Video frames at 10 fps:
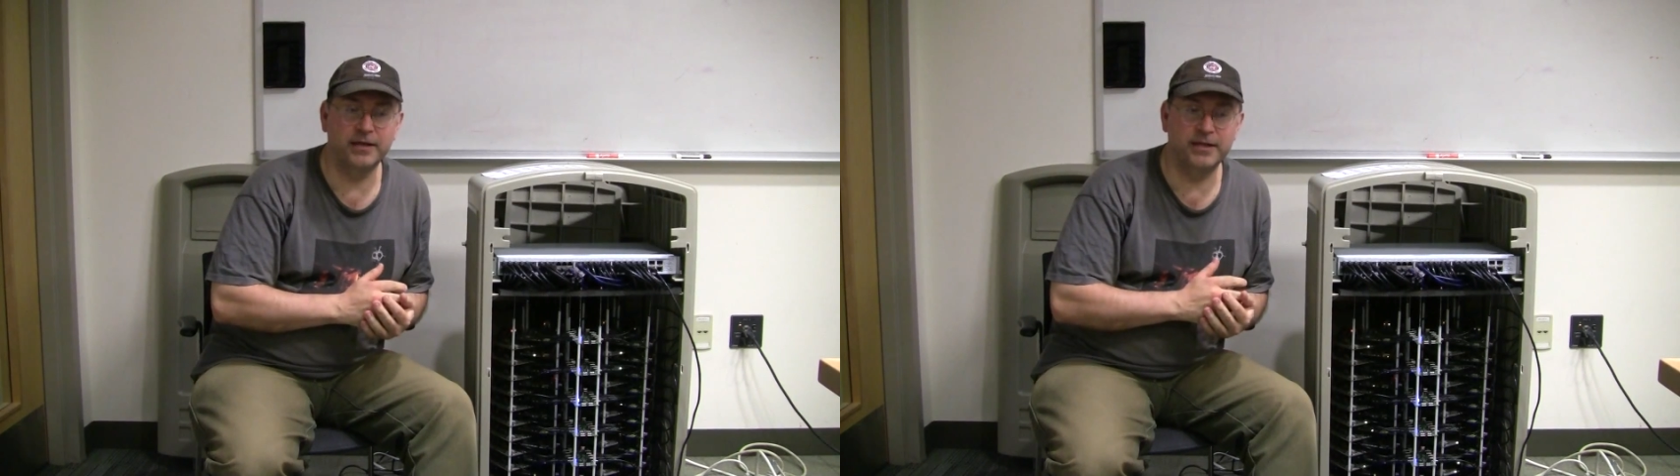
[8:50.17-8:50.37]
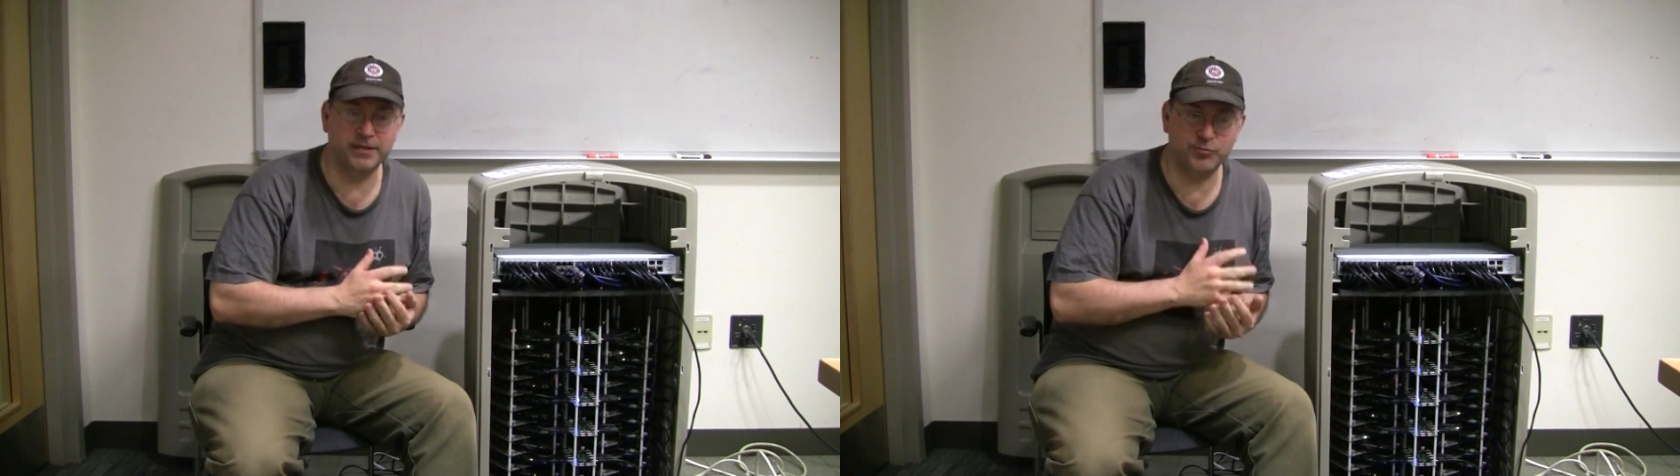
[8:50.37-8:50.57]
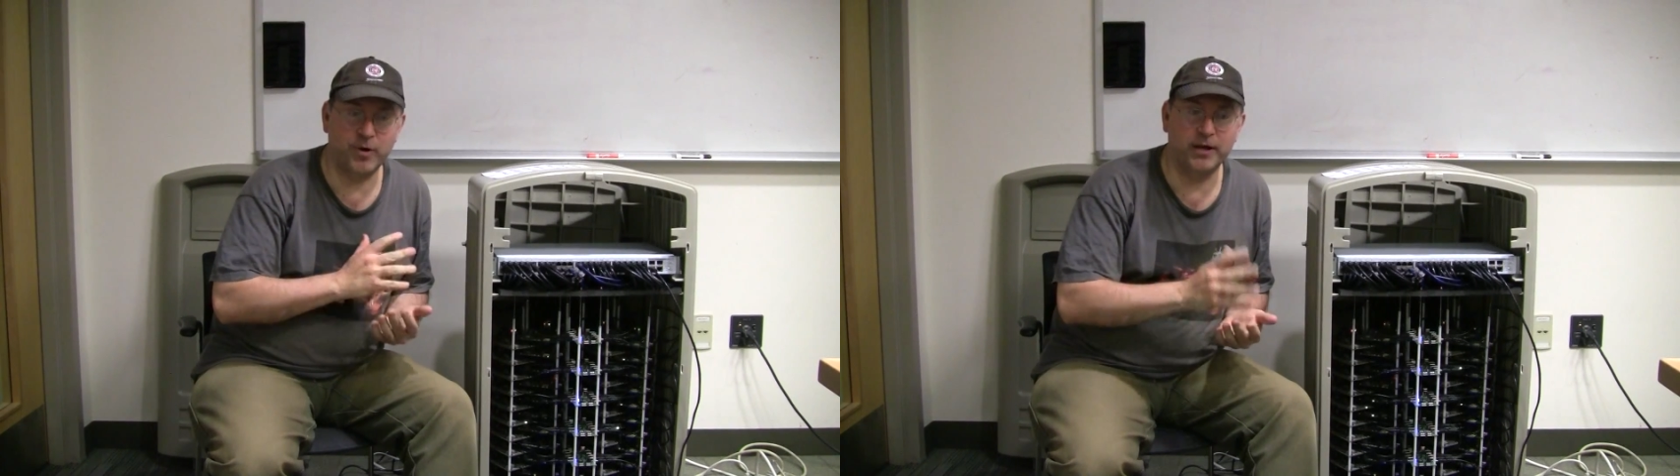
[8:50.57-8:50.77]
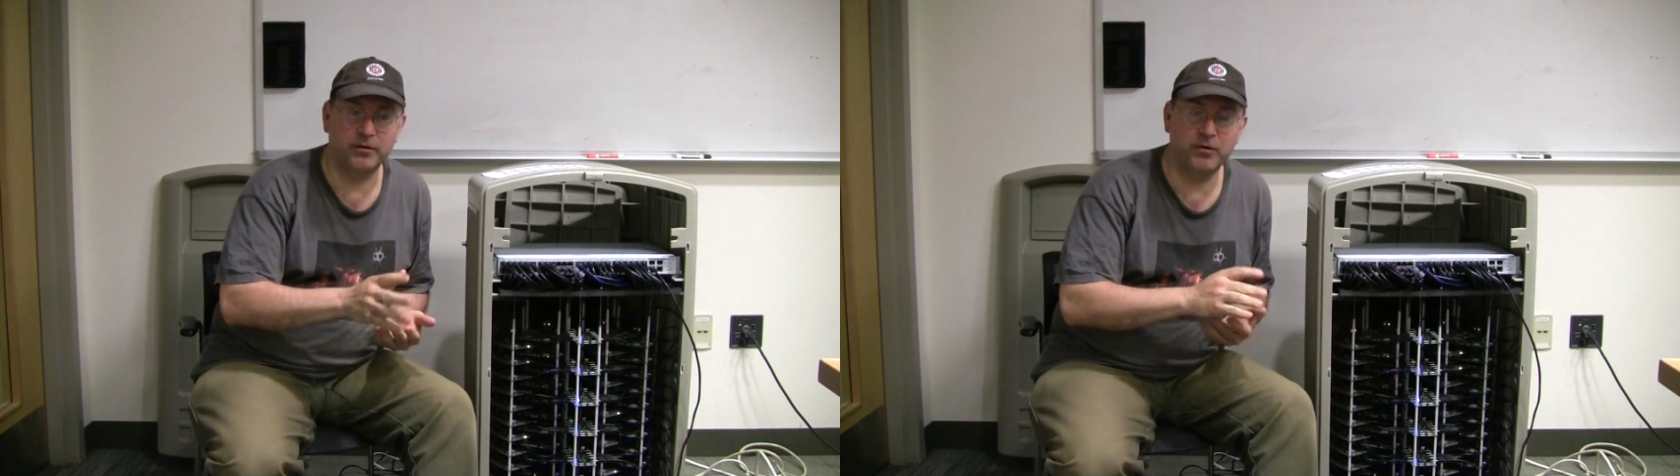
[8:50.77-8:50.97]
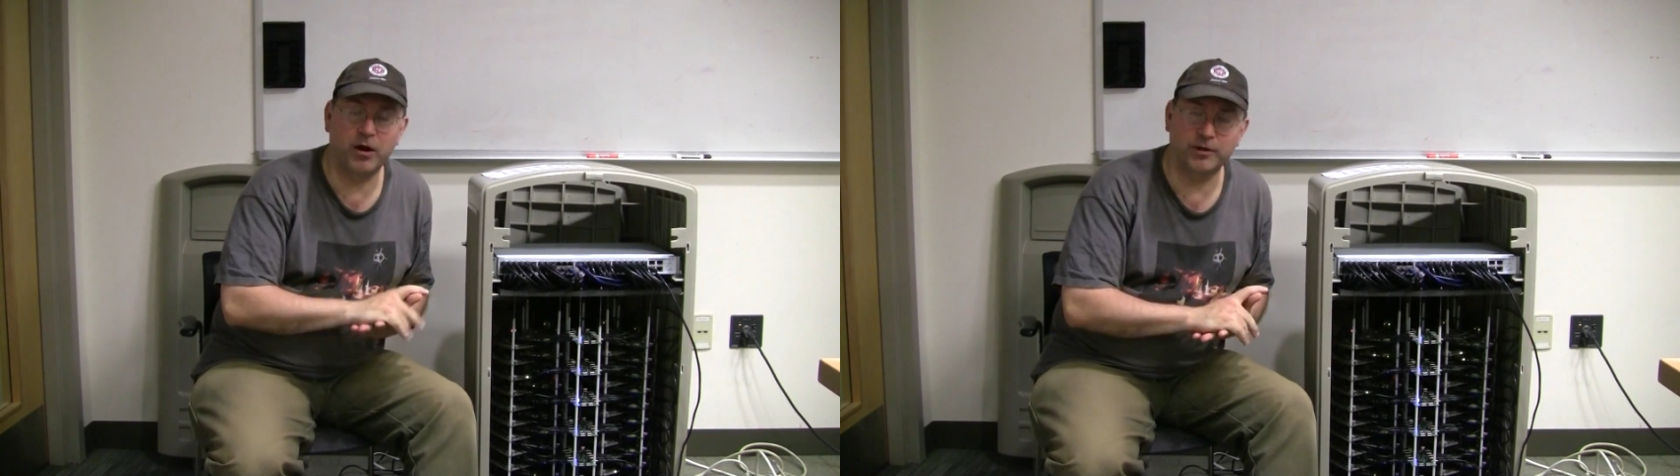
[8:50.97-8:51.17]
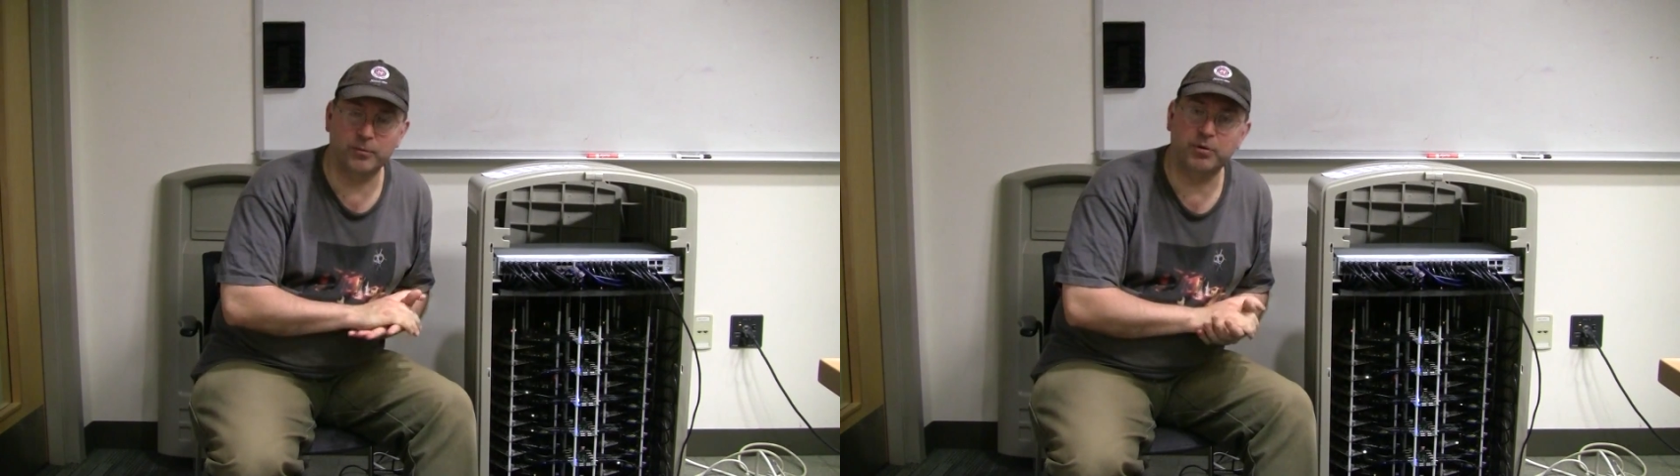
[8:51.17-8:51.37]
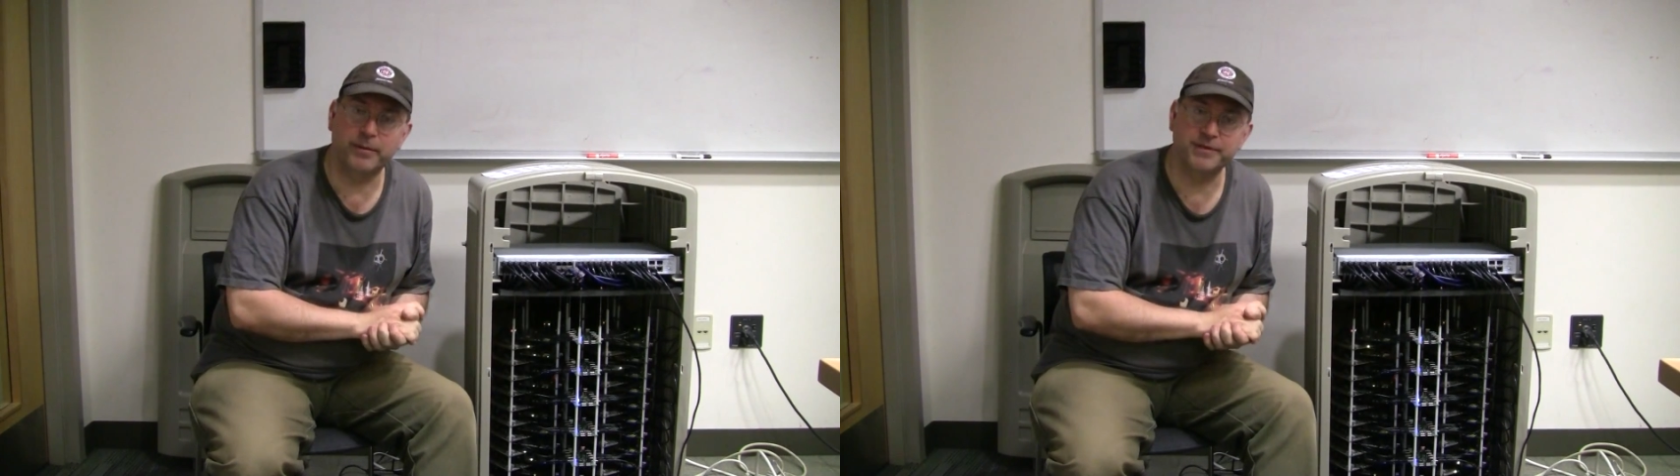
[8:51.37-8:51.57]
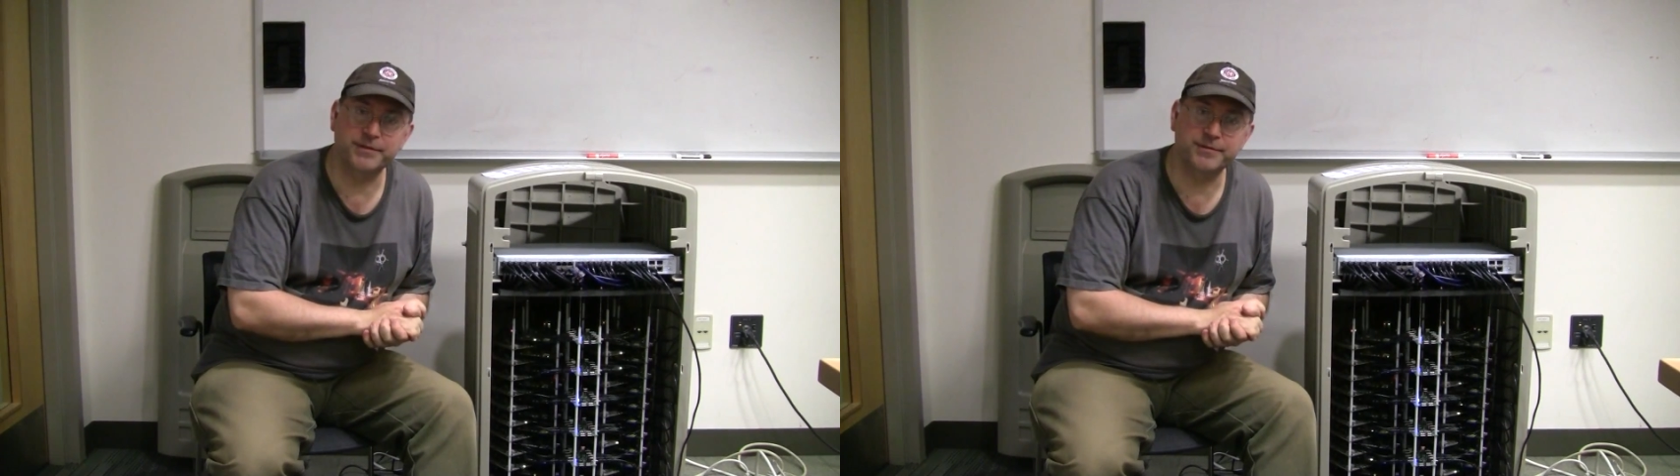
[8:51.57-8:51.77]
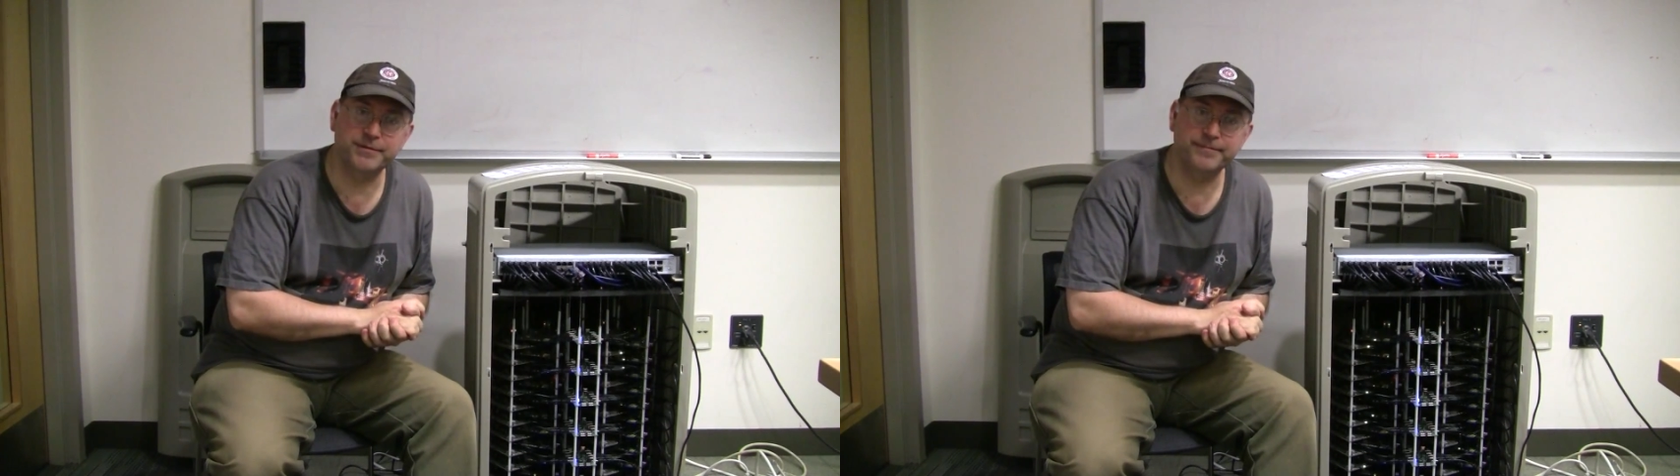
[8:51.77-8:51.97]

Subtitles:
that's right on your premises.